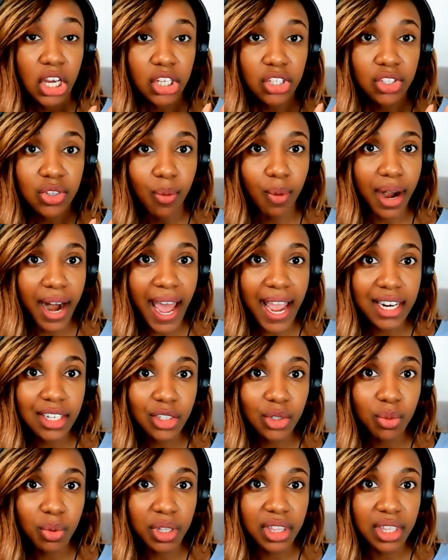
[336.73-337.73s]
So, what I
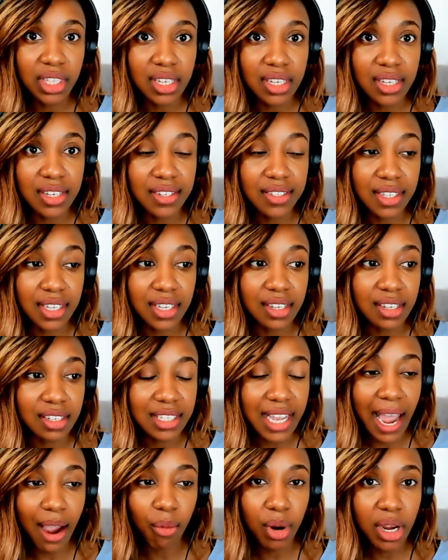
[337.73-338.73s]
do with these
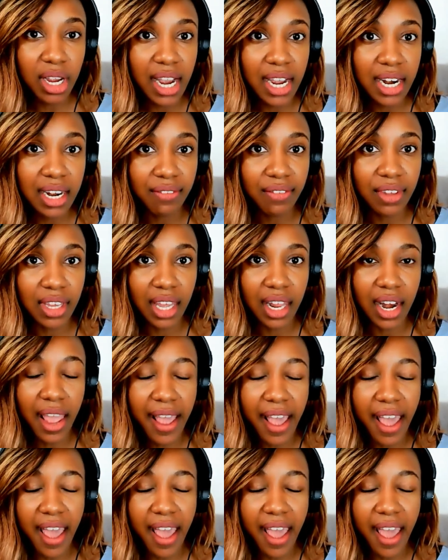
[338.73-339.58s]
is I would kind of get